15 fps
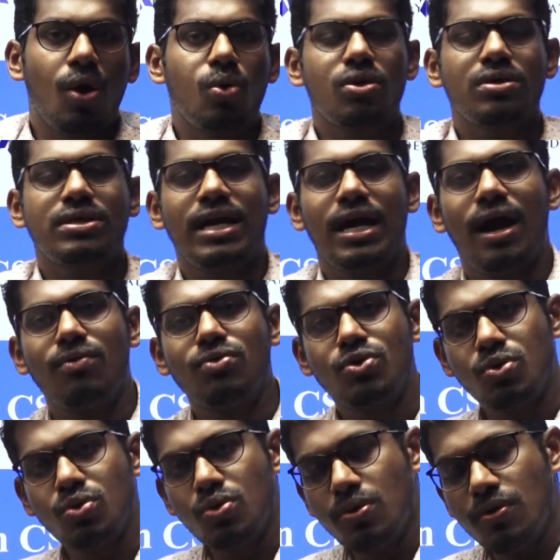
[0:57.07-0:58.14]
or they have
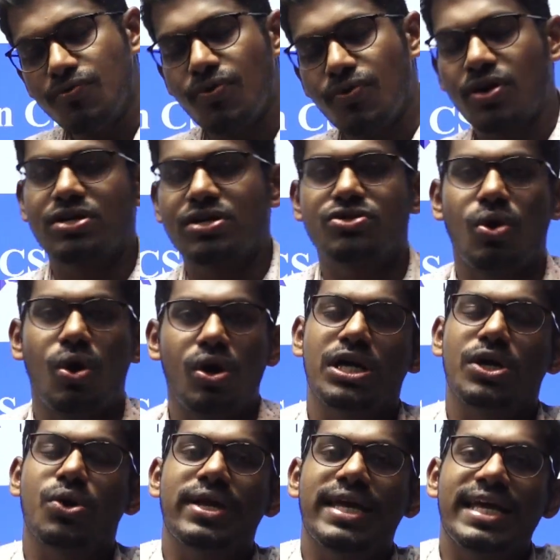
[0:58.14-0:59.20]
to focus
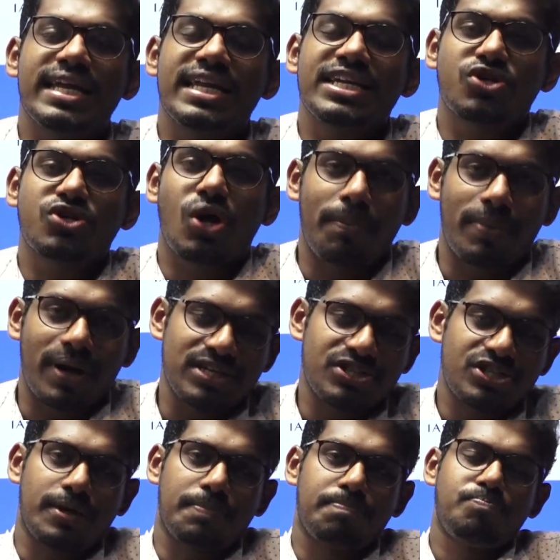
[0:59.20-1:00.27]
only on English
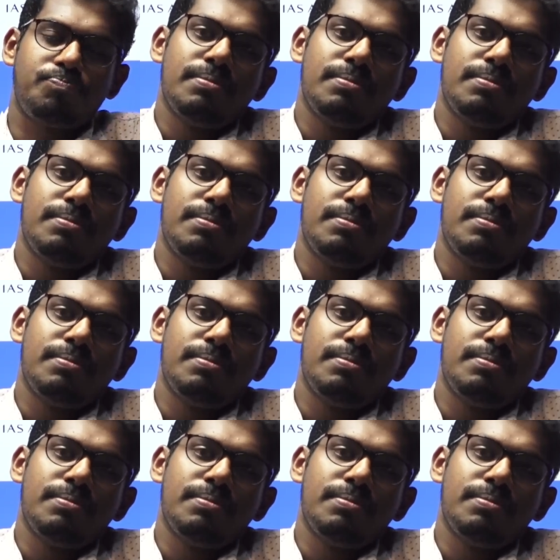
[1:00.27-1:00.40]
comprehension.